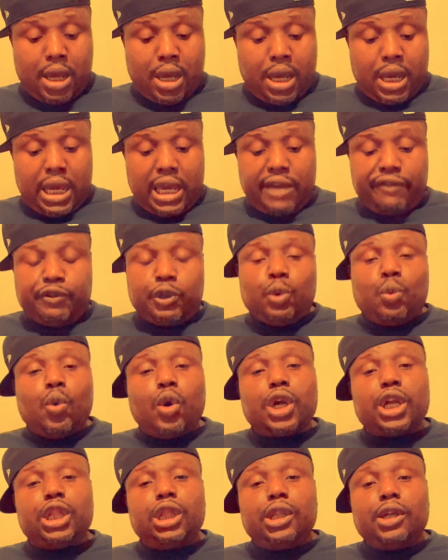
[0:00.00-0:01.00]
If you
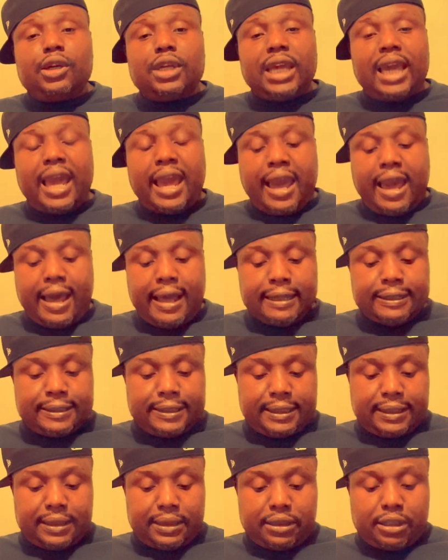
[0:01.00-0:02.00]
want to look
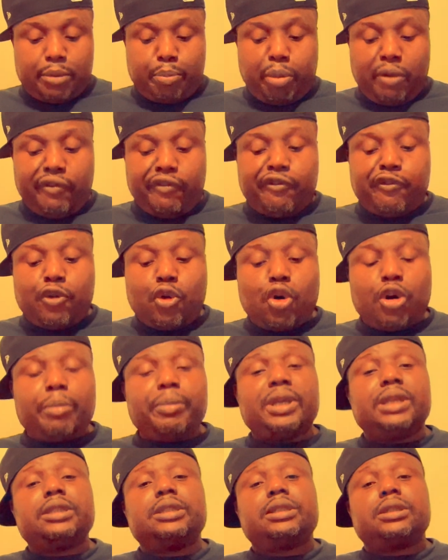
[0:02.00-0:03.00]
at the
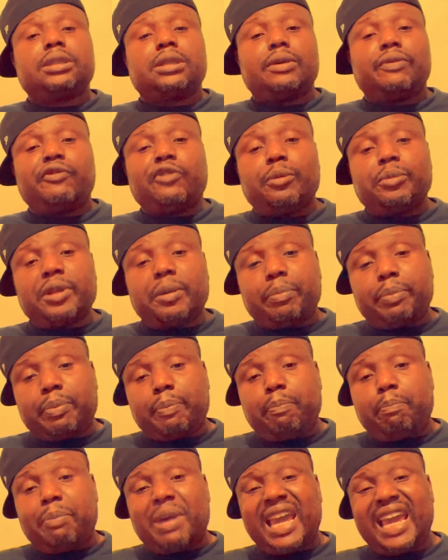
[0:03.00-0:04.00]
performance from the
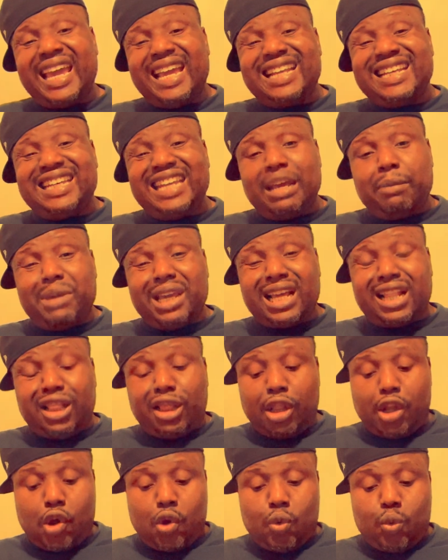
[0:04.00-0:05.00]
pandemic
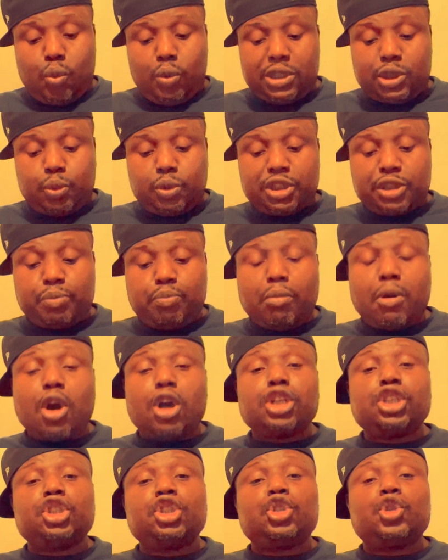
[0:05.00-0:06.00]
low, which was
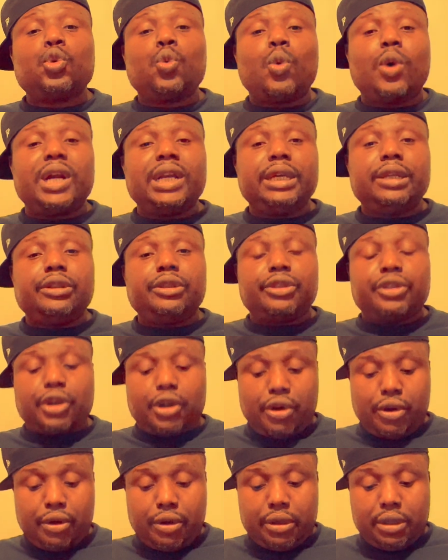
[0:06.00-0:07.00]
March
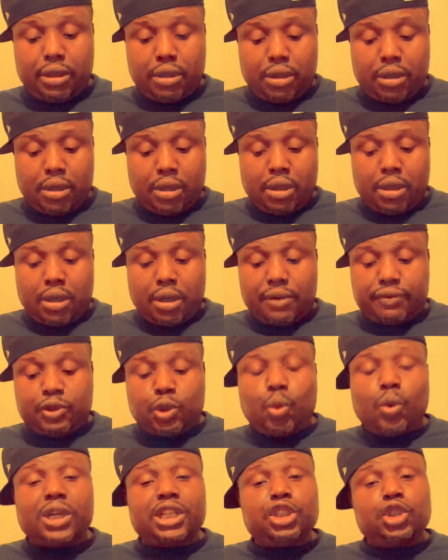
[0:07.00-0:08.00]
23rd of
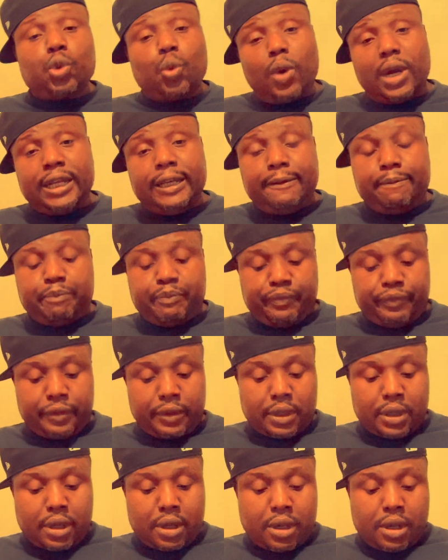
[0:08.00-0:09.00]
2020,
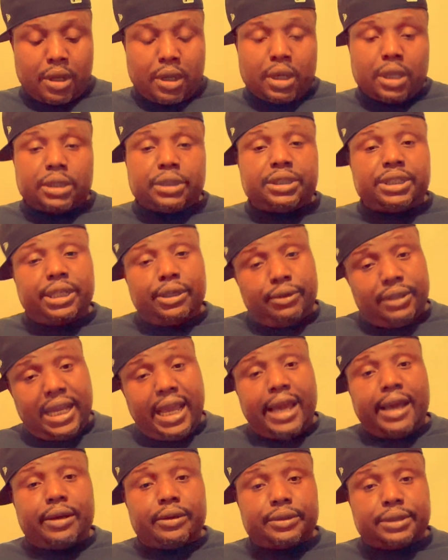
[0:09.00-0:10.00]
till
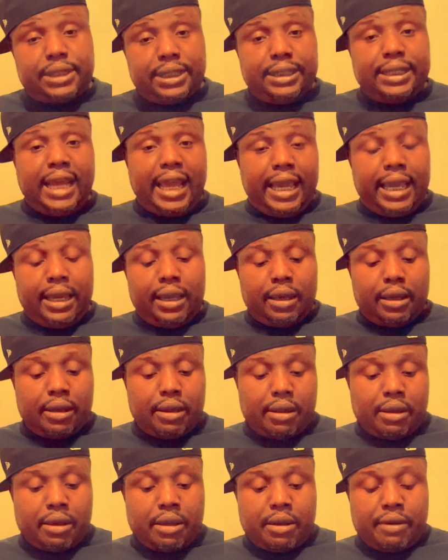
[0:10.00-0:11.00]
now, today,
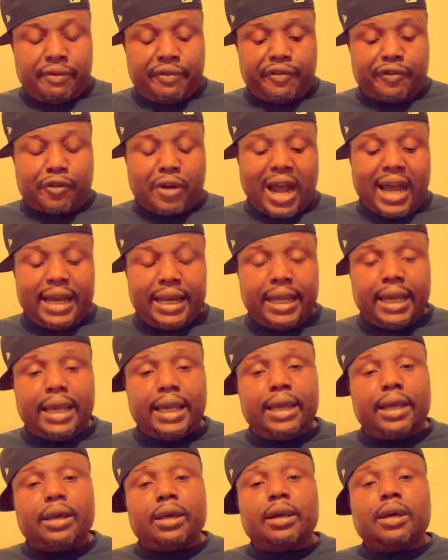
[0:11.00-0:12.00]

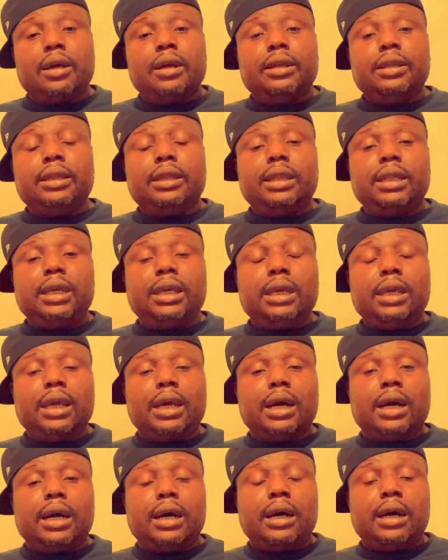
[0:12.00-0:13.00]
Friday, the
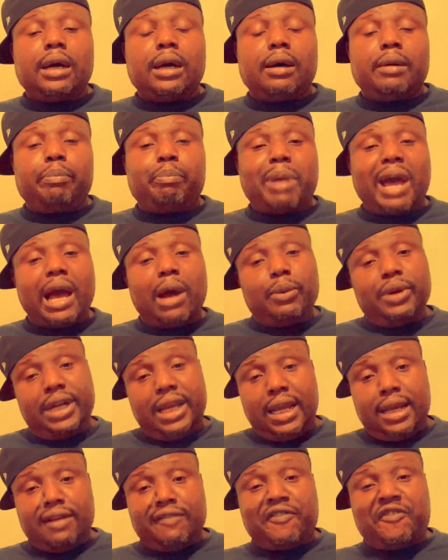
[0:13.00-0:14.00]
Power
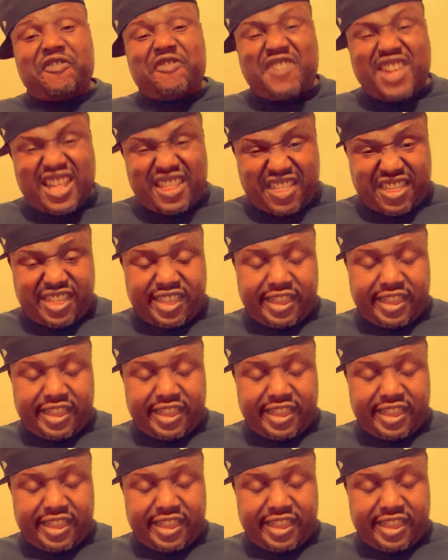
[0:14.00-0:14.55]
Day, the 5th